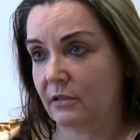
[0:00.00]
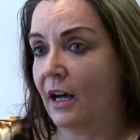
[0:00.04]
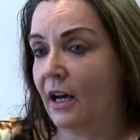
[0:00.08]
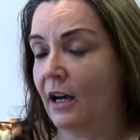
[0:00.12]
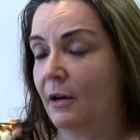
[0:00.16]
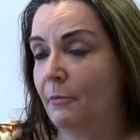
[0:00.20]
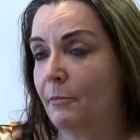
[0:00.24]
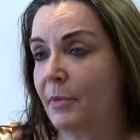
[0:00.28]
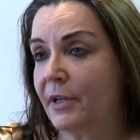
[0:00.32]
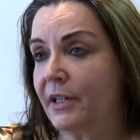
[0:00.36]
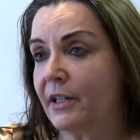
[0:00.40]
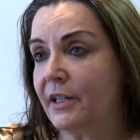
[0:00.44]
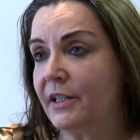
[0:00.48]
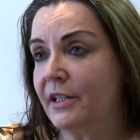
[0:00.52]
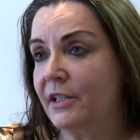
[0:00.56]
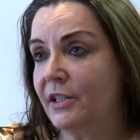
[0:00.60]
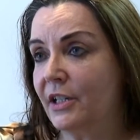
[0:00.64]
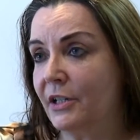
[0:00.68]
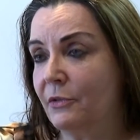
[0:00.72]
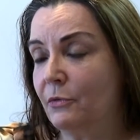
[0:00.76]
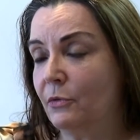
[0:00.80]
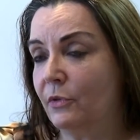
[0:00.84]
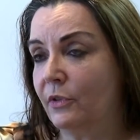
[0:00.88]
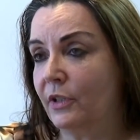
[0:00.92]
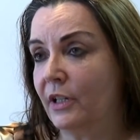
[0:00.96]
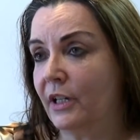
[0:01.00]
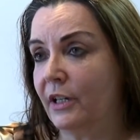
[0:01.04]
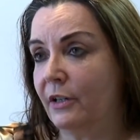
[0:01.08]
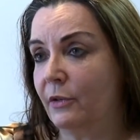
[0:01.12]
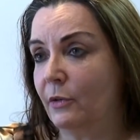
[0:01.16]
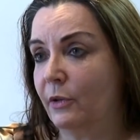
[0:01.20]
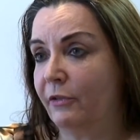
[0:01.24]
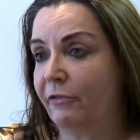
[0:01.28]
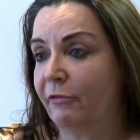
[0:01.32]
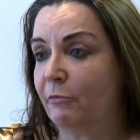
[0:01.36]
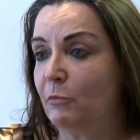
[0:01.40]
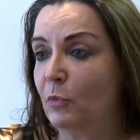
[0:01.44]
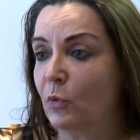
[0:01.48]
But I don't know
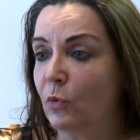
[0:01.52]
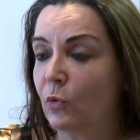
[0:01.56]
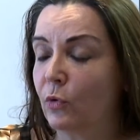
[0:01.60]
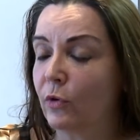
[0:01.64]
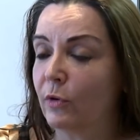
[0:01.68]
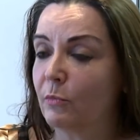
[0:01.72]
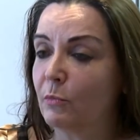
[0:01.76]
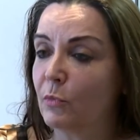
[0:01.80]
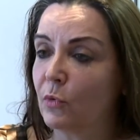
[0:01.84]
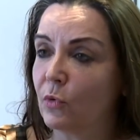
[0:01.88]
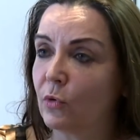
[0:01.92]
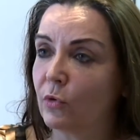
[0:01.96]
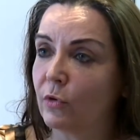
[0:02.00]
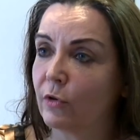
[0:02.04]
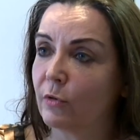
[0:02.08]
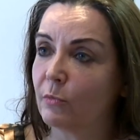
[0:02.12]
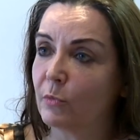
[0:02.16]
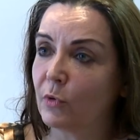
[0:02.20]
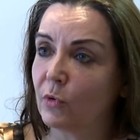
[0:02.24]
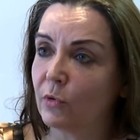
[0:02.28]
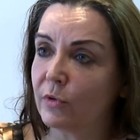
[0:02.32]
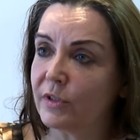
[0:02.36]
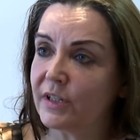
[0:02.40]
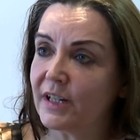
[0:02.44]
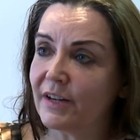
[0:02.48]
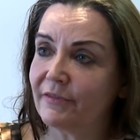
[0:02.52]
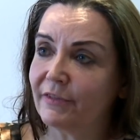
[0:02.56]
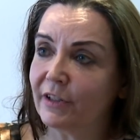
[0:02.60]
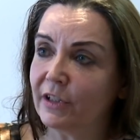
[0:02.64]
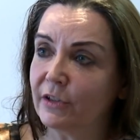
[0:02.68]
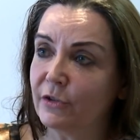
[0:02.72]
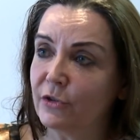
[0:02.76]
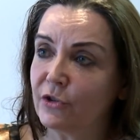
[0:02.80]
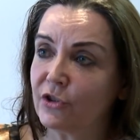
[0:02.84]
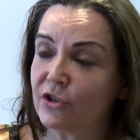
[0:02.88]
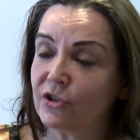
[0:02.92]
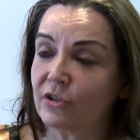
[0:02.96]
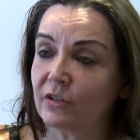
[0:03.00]
if more and more
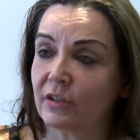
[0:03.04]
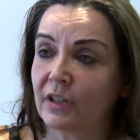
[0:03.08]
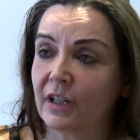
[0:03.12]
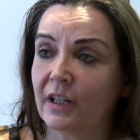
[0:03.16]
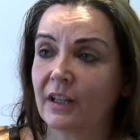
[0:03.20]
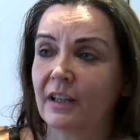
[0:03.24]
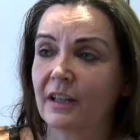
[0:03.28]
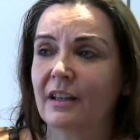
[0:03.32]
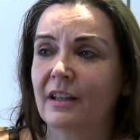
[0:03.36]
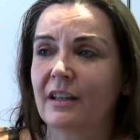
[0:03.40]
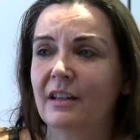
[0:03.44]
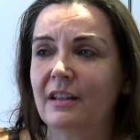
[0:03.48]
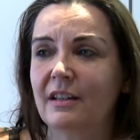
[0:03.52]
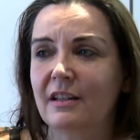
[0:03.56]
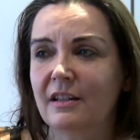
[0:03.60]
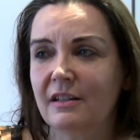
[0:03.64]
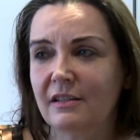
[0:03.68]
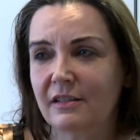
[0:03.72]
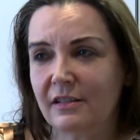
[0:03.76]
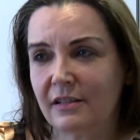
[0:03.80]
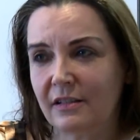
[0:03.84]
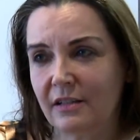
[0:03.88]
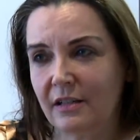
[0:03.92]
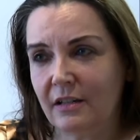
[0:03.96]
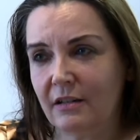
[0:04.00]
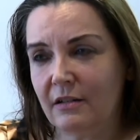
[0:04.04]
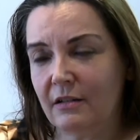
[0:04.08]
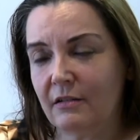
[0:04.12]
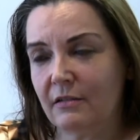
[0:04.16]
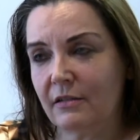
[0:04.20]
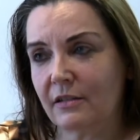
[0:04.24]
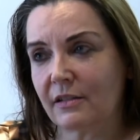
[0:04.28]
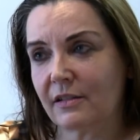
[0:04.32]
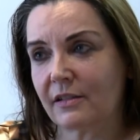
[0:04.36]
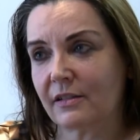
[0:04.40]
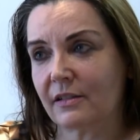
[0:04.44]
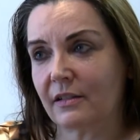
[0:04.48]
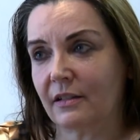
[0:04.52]
devolution is the
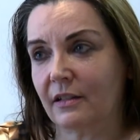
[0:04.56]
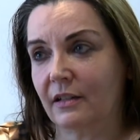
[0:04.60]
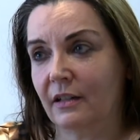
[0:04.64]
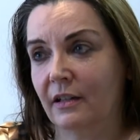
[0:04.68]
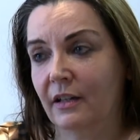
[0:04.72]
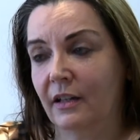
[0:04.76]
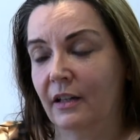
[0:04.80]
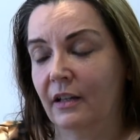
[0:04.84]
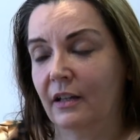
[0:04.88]
answer.